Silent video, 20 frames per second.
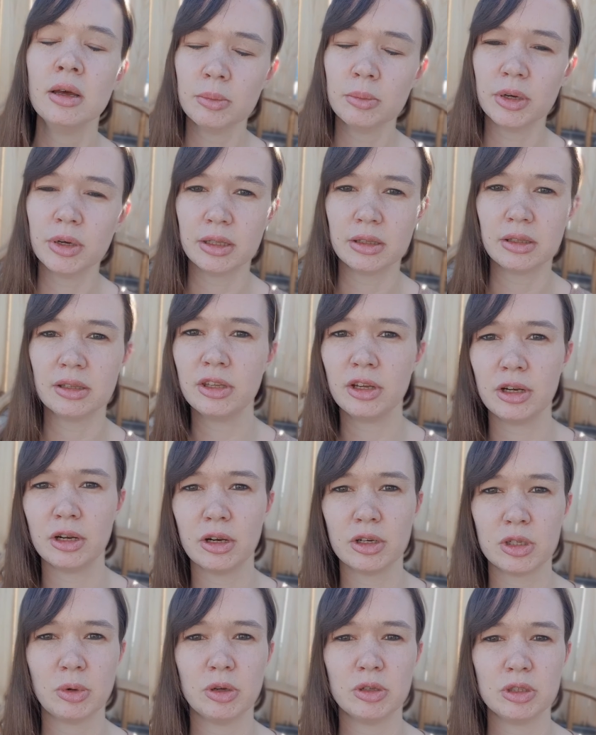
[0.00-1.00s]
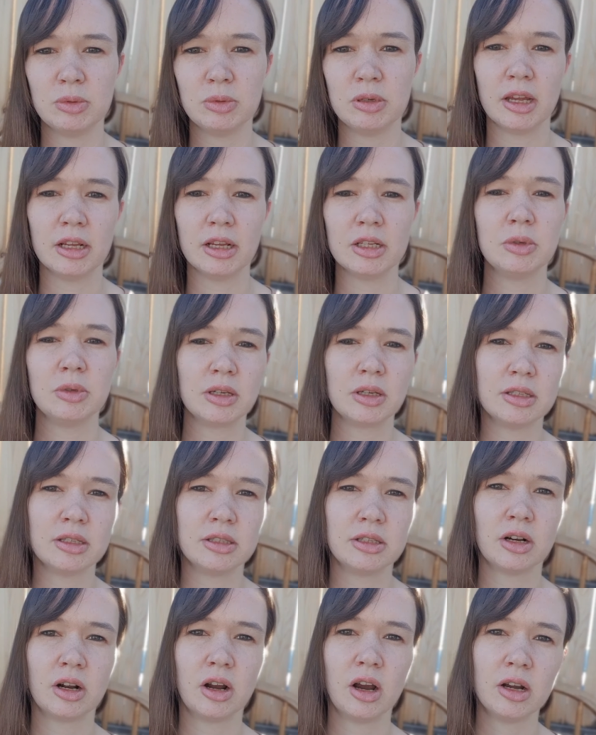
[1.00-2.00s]
but they are supposed to be nice because
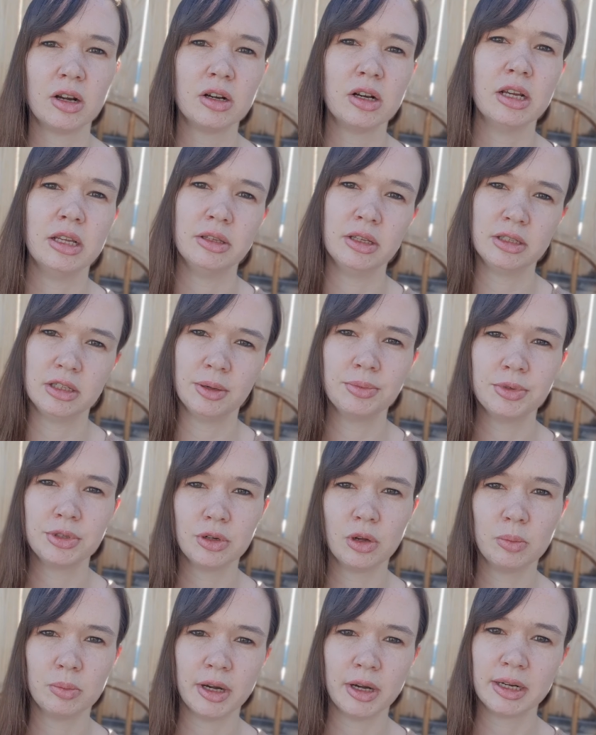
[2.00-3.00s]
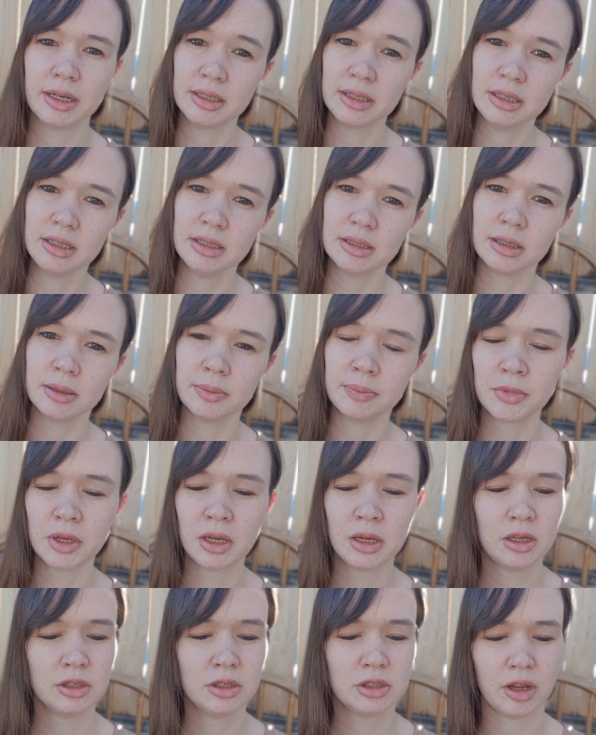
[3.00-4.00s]
they're harder and the tips don't break as easily.
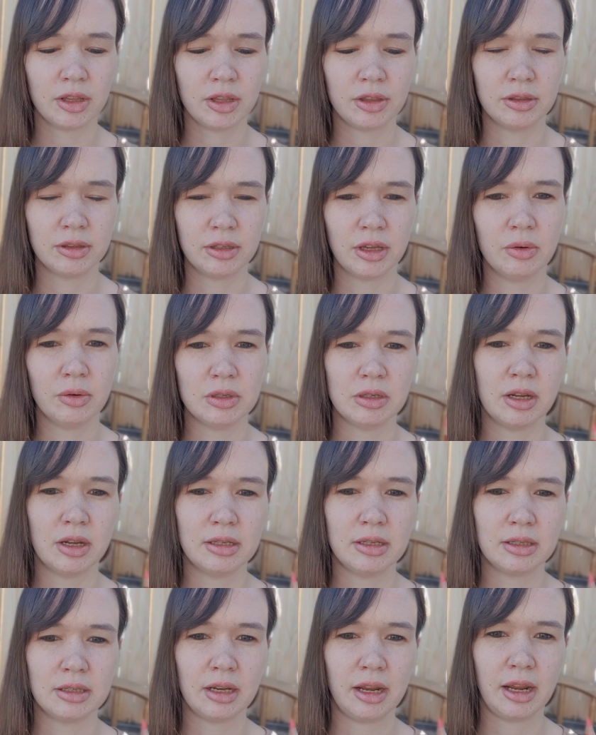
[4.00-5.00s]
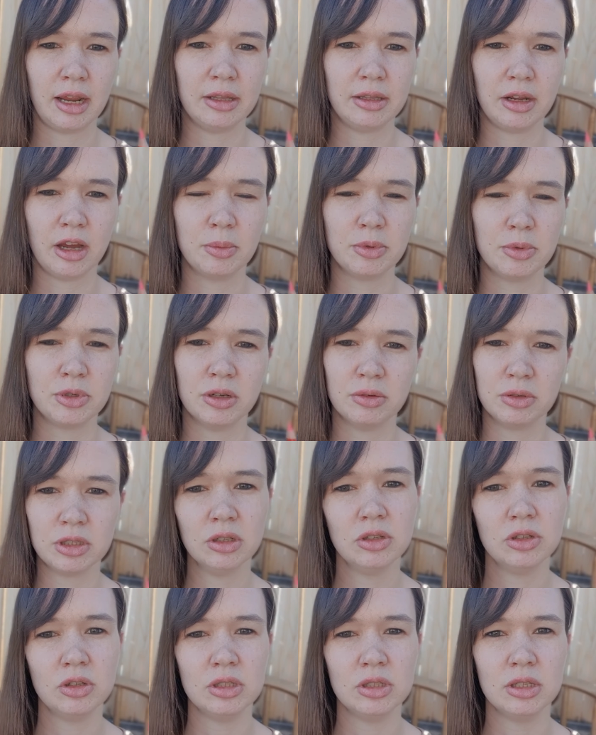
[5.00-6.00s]
So I thought that was nice that I had the option of
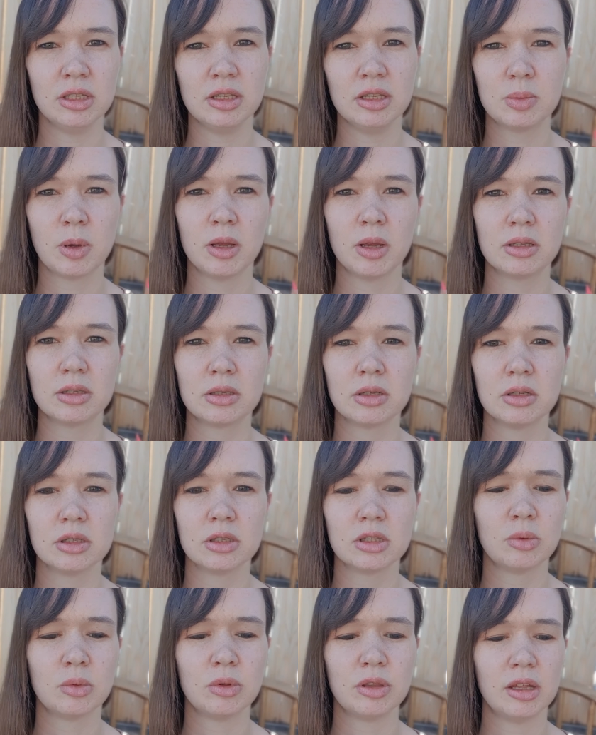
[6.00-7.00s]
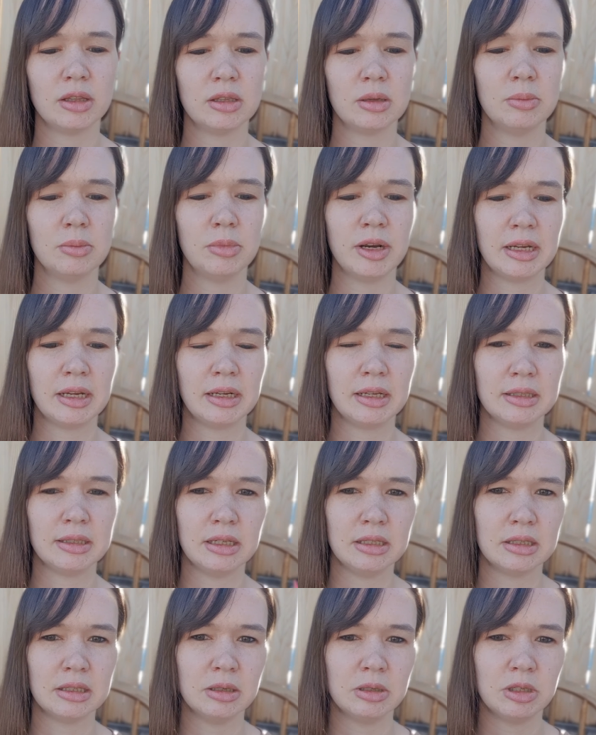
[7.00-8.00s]
still using these pencils without them breaking as
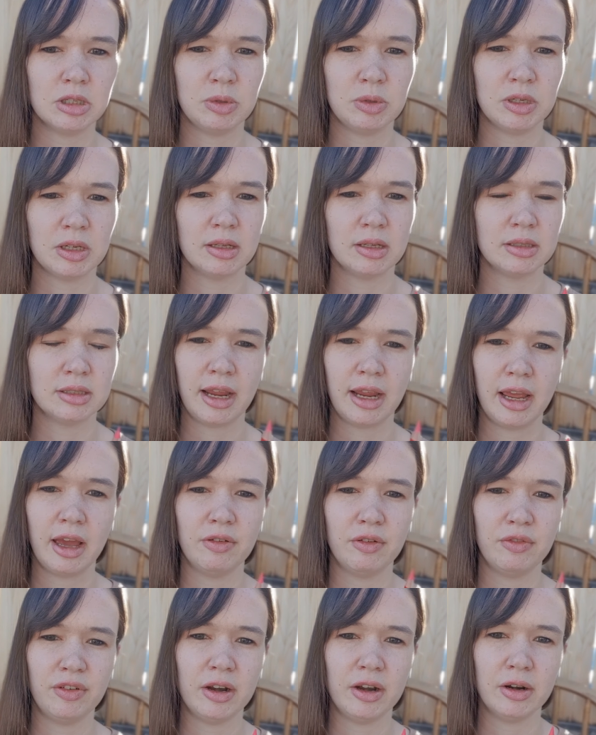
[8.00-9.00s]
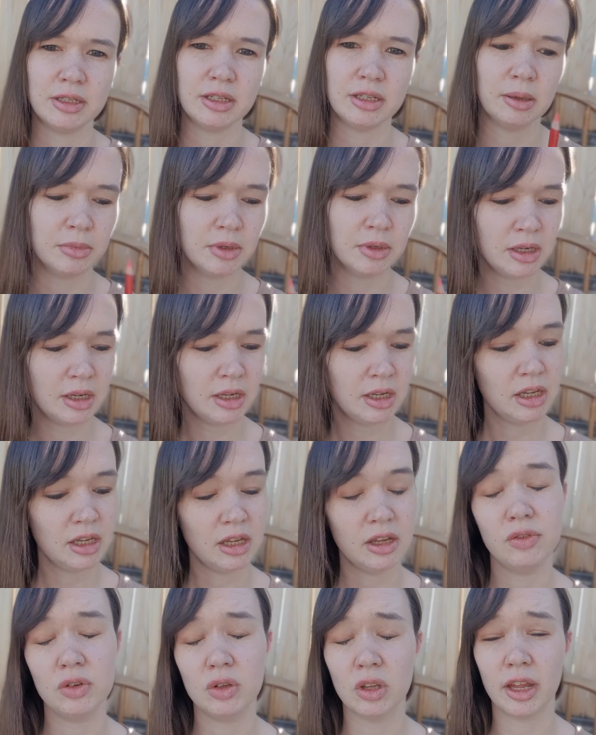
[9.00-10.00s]
easily just because I have a fatter tip.
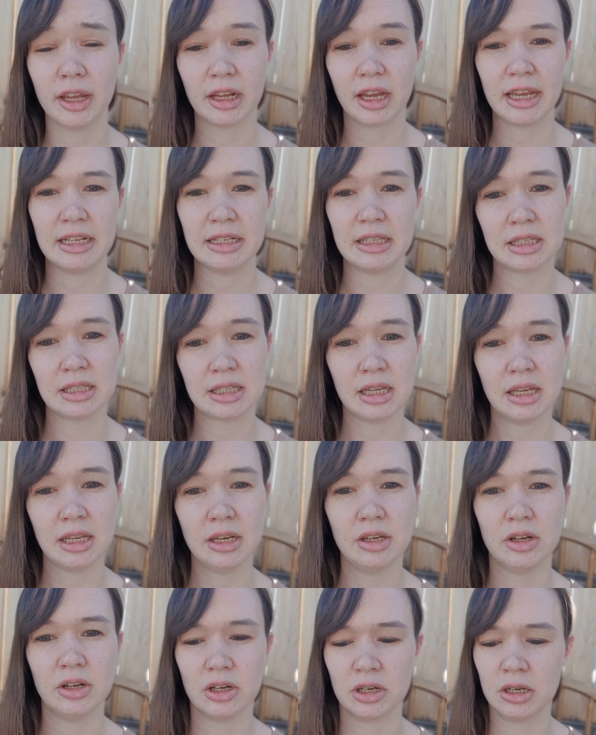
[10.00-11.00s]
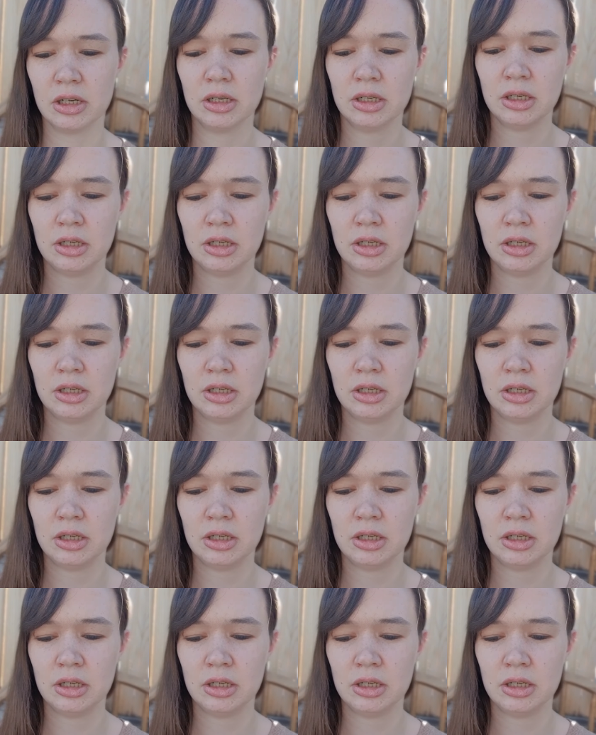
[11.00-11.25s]
If you like a skinnier